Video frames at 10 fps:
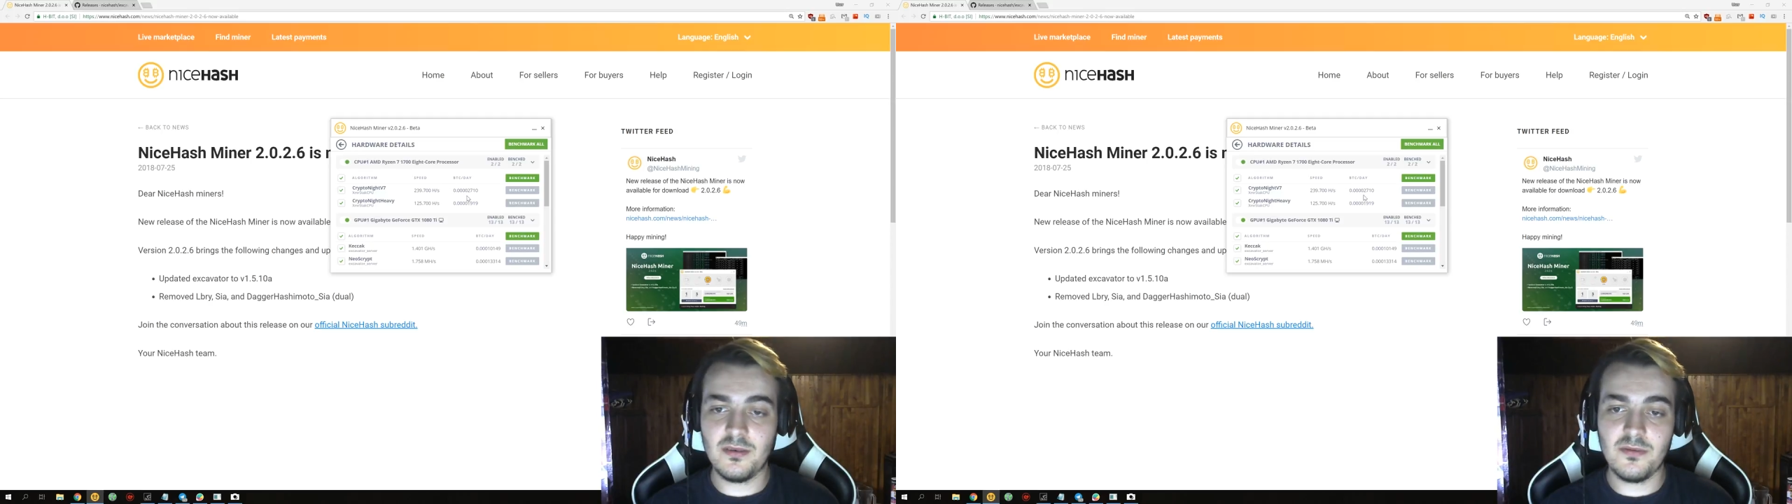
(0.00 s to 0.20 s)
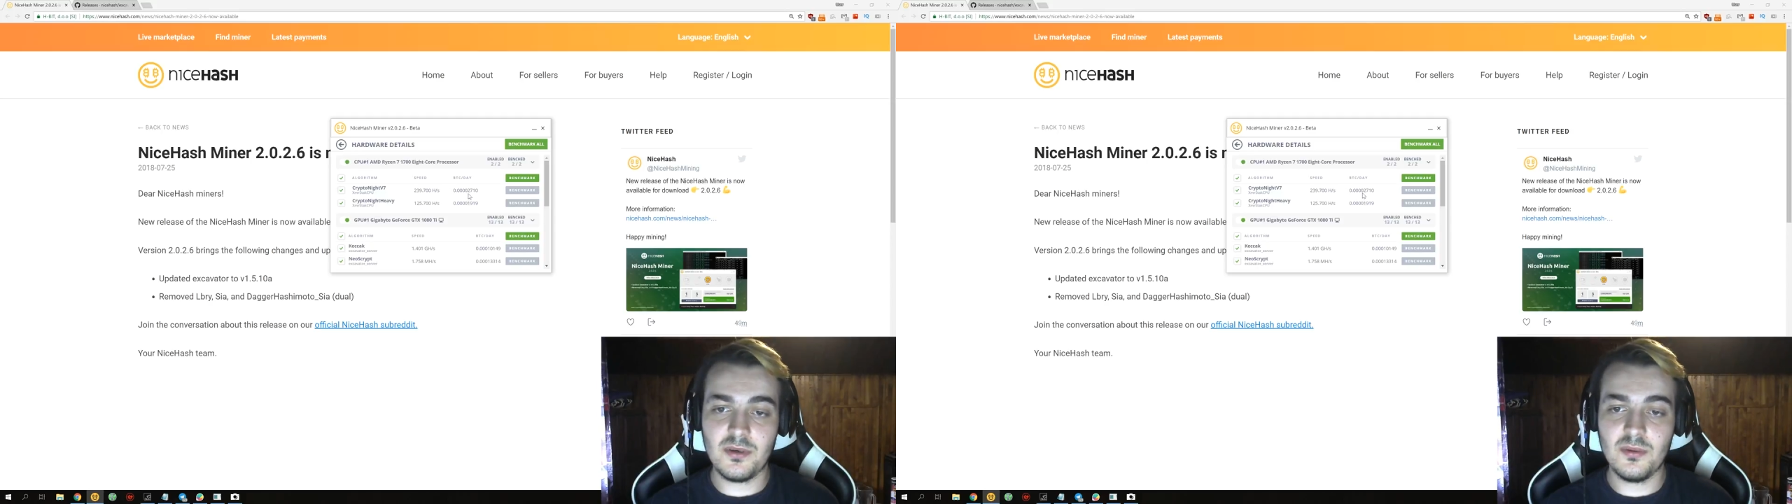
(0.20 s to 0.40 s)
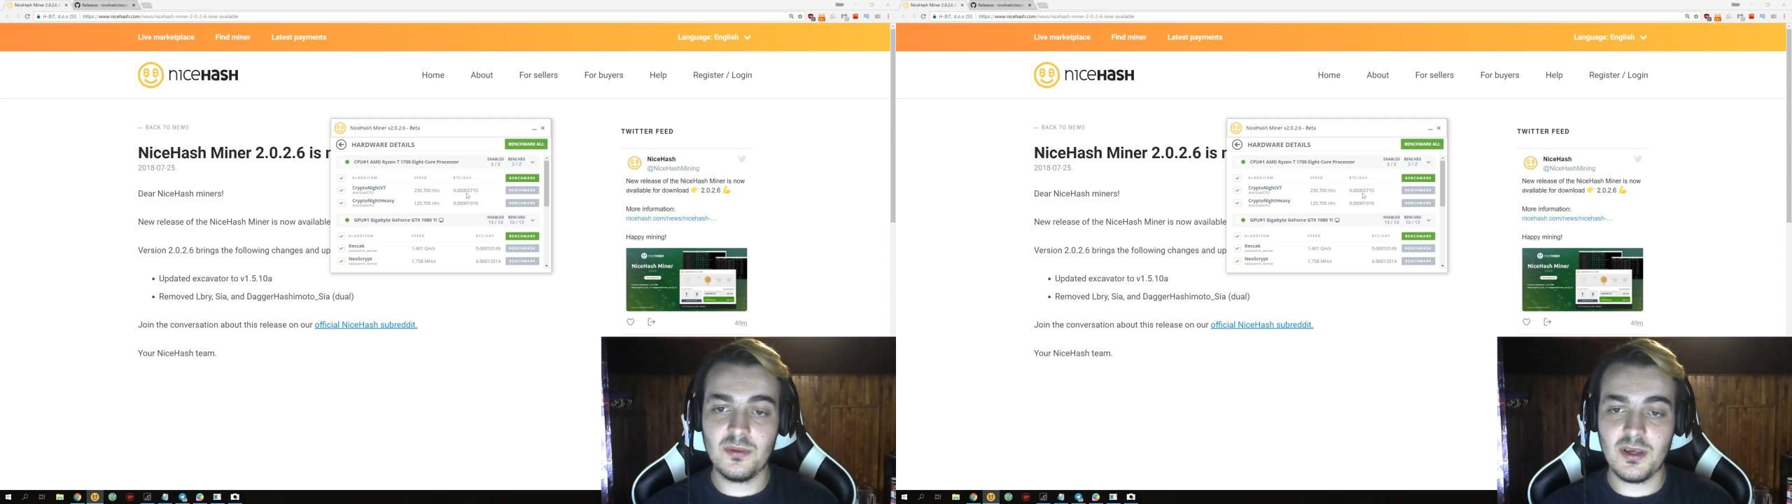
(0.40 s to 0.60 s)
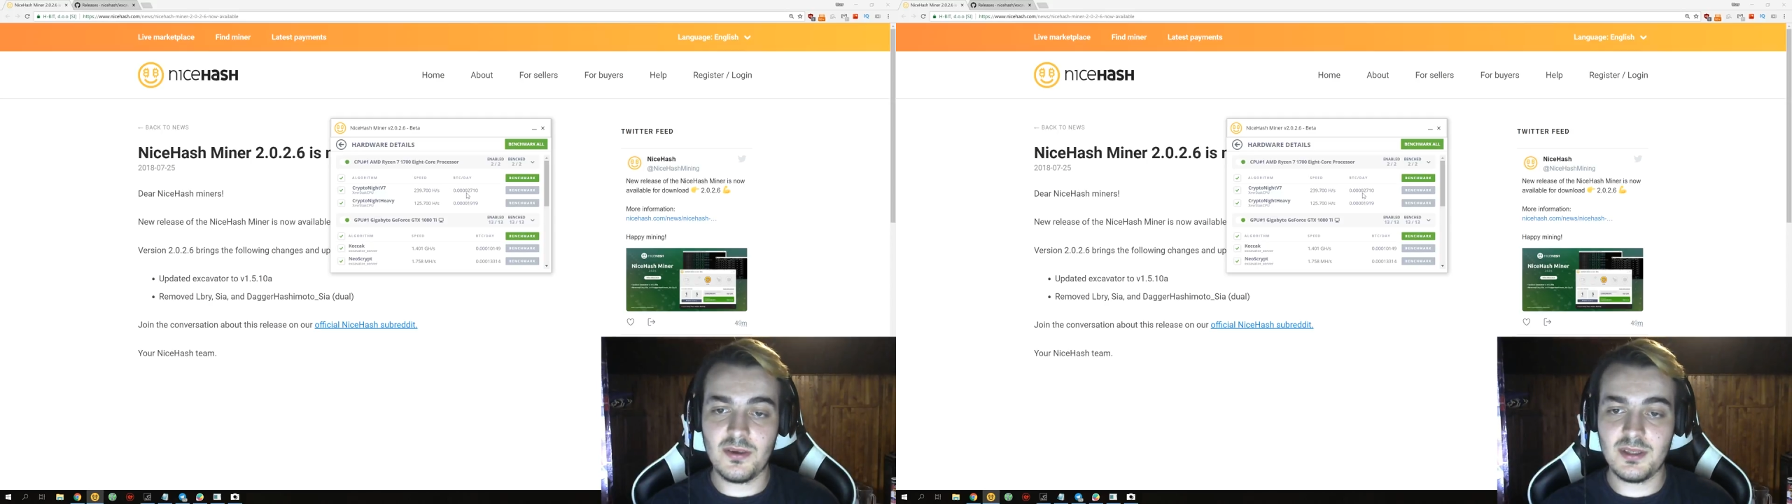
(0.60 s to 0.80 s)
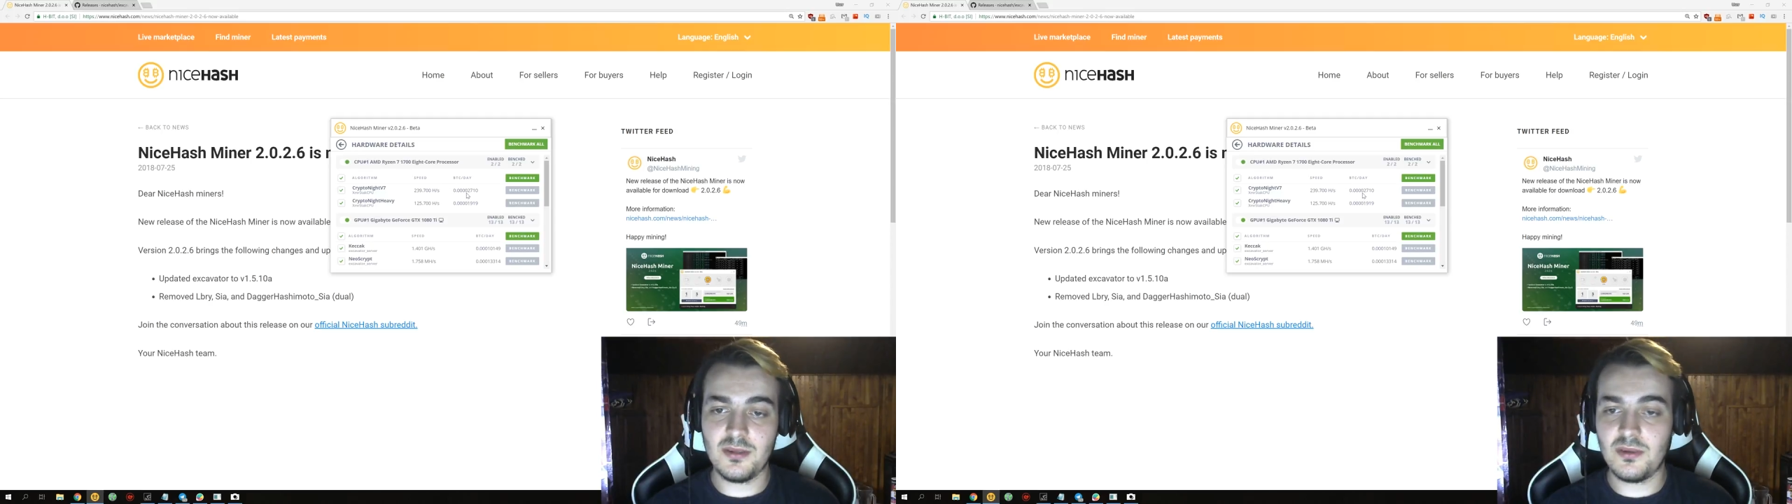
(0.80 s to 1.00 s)
for
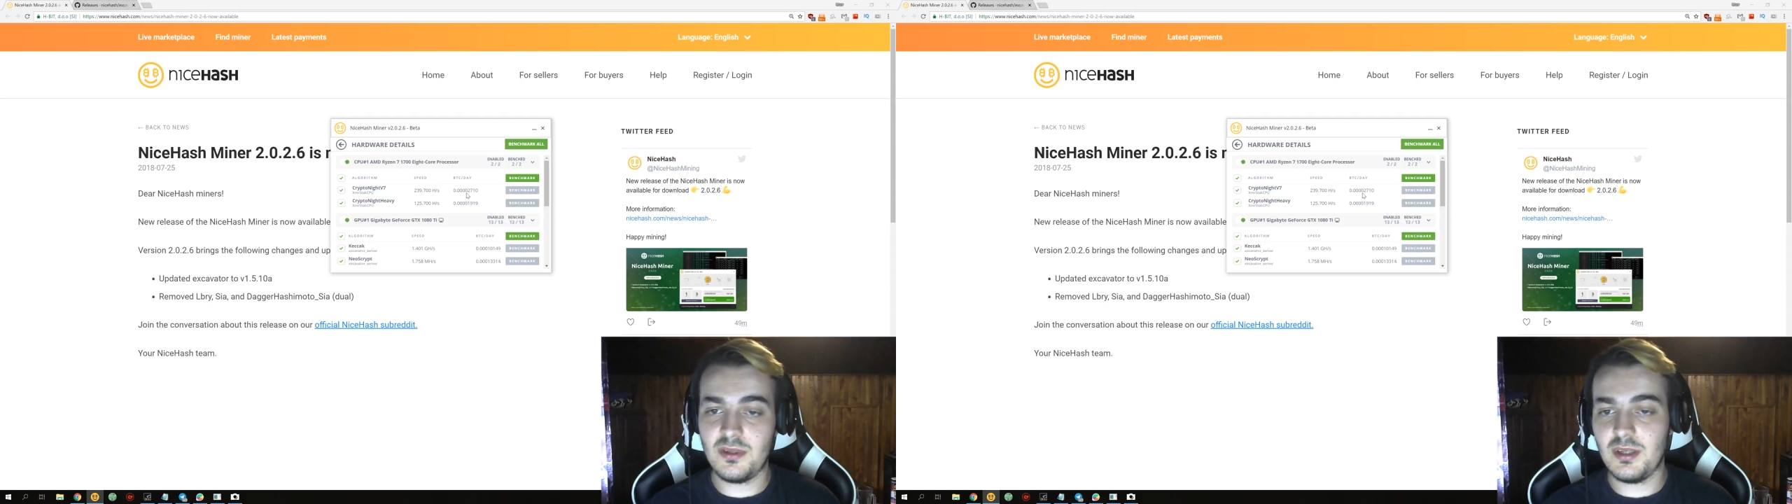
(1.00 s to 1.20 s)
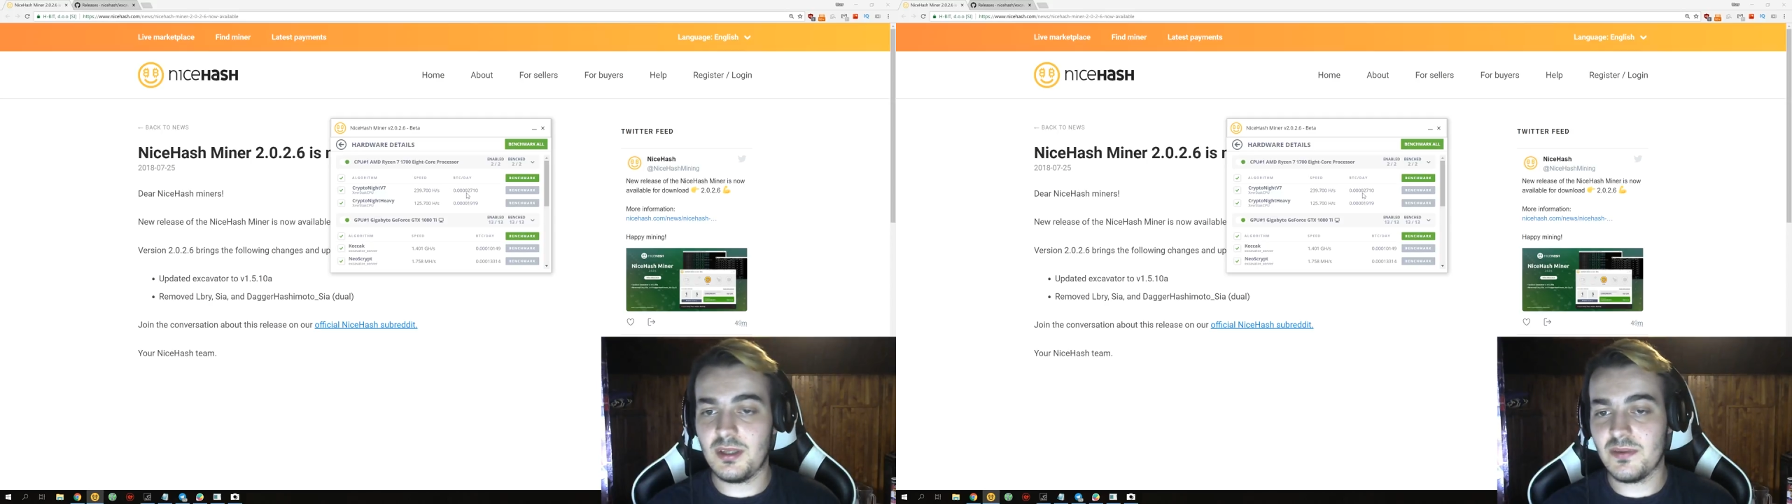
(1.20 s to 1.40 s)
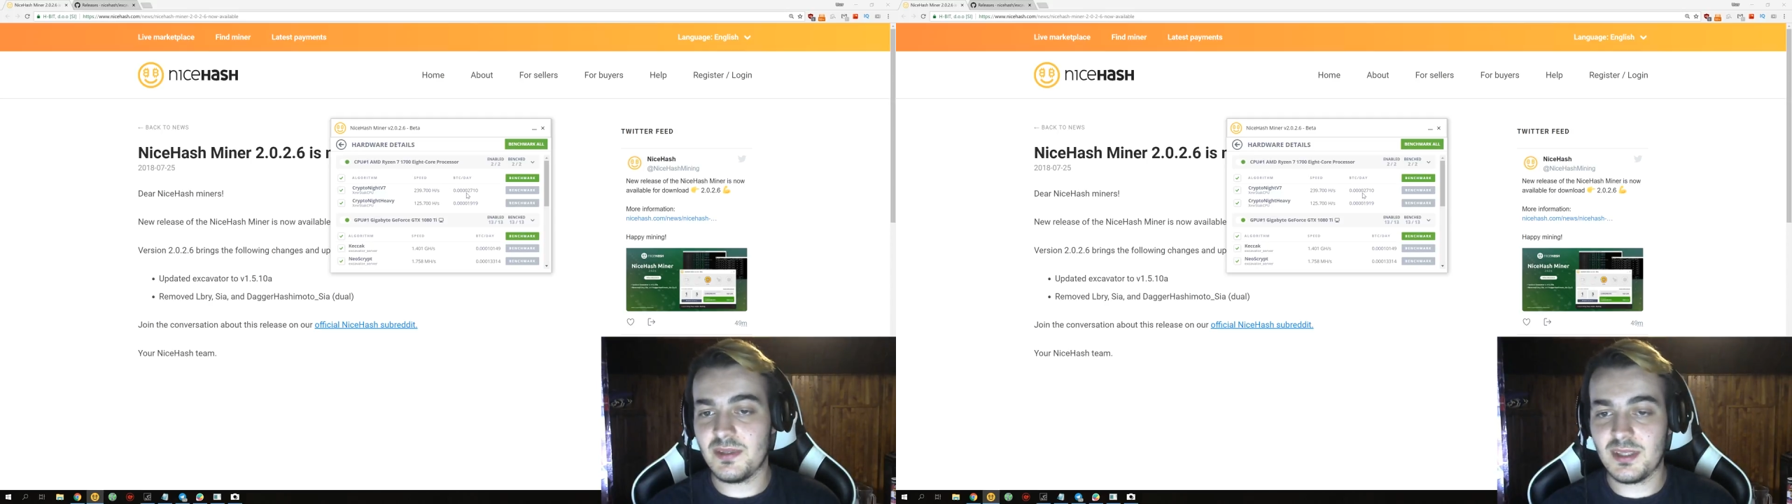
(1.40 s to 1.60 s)
2000 or 3000